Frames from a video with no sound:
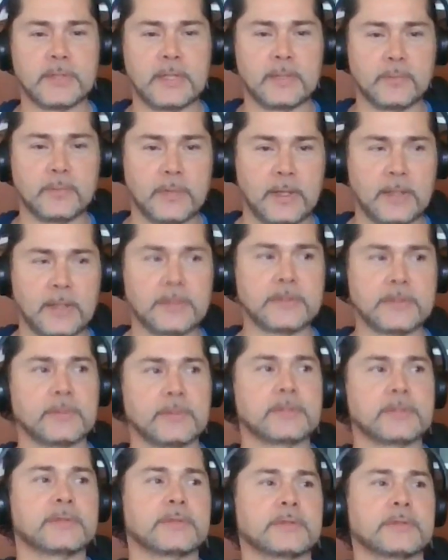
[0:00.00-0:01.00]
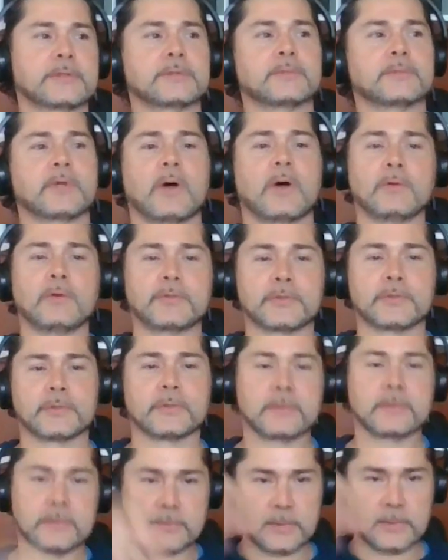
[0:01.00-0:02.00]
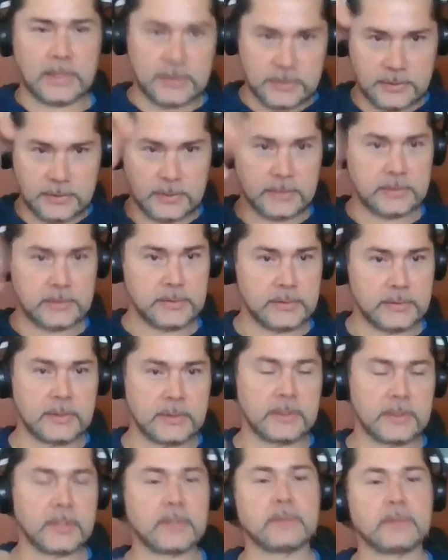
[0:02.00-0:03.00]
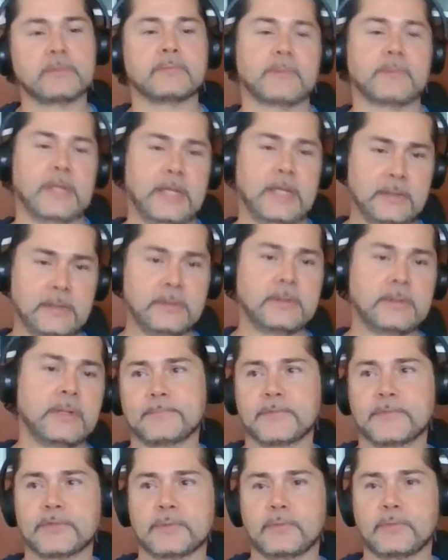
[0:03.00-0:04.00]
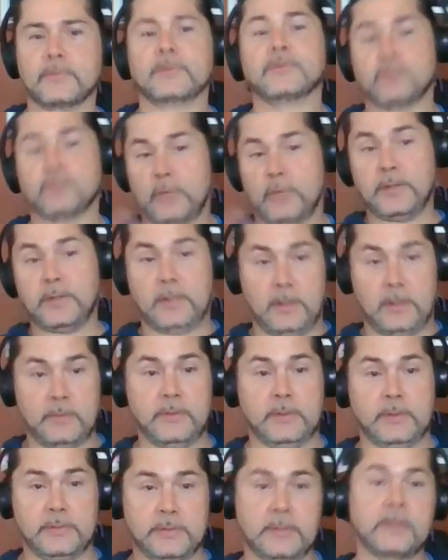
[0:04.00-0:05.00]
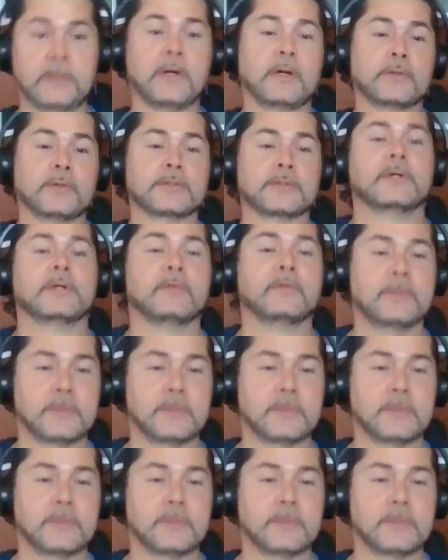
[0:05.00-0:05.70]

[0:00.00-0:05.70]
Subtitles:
in my instruments, there's some culture like seasoned in there, hidden. Some of it's right there. You can see it. Other stuff is